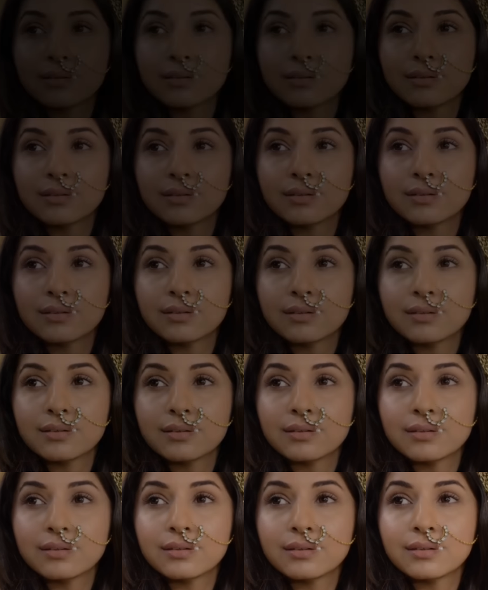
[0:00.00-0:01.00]

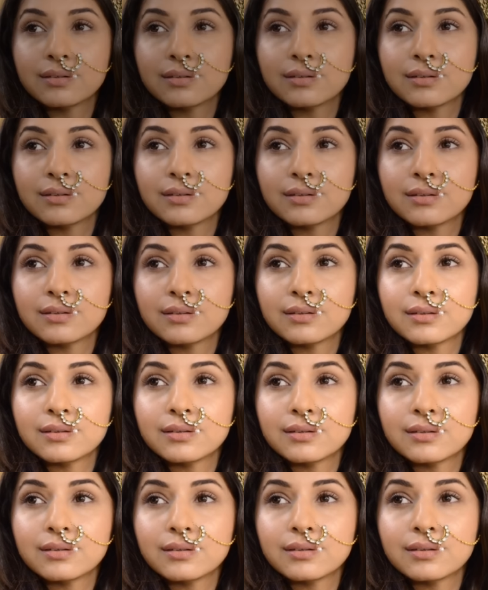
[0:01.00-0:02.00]

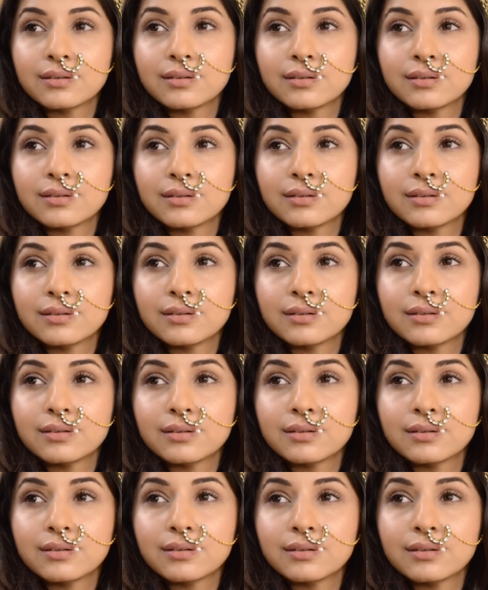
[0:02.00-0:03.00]

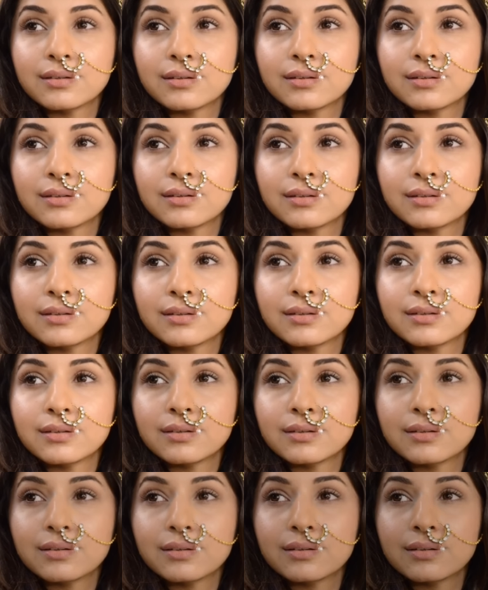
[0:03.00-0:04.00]

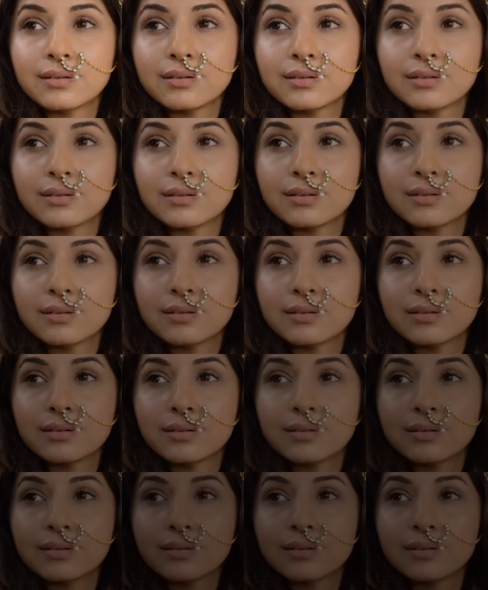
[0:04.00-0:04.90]
No one is speaking in this clip.